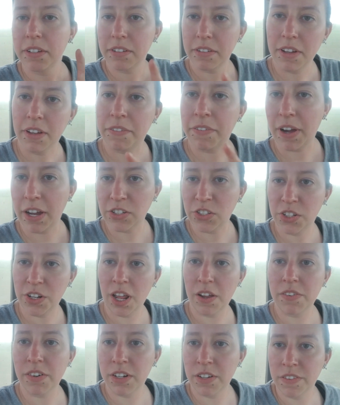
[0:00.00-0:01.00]
if I should
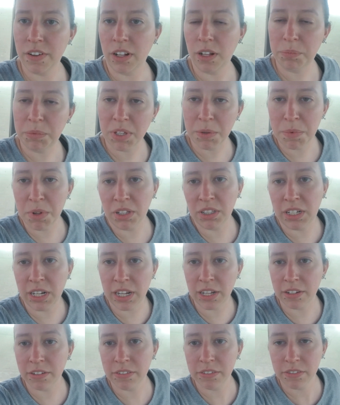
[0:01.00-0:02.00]
ever develop the
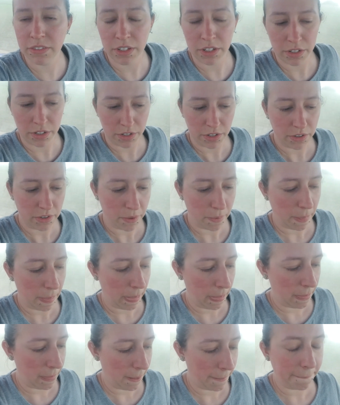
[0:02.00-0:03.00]
ability
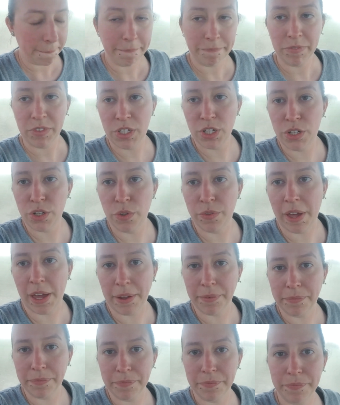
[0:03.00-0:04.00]
to do
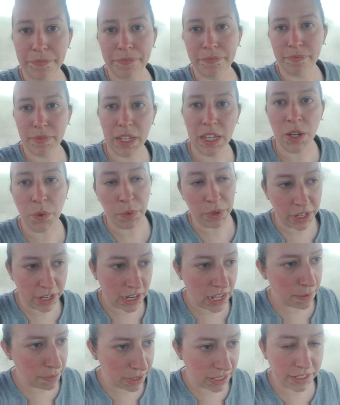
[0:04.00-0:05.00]
that. It would
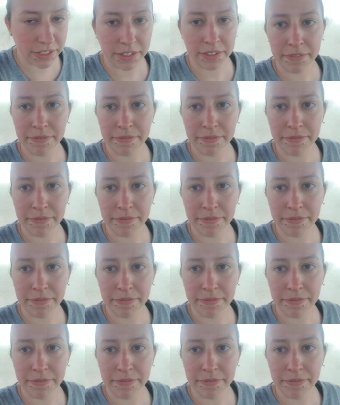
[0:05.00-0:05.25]
inhibit.